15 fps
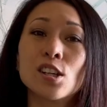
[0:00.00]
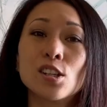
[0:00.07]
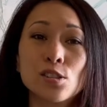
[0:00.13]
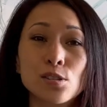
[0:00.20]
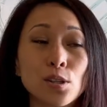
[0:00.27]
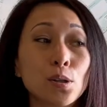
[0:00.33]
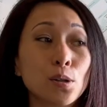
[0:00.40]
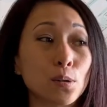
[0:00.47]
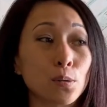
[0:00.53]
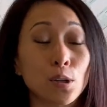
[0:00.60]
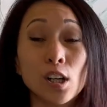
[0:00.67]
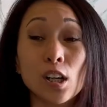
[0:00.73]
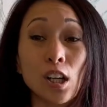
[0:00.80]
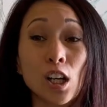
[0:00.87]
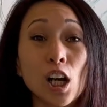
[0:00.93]
So
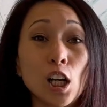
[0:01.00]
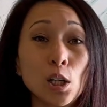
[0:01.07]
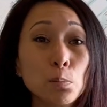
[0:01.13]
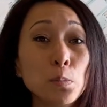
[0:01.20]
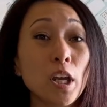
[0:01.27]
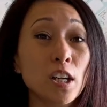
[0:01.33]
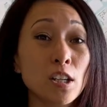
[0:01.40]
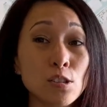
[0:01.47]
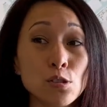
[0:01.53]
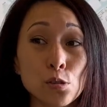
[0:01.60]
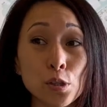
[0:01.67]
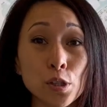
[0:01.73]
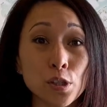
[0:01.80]
Come and enjoy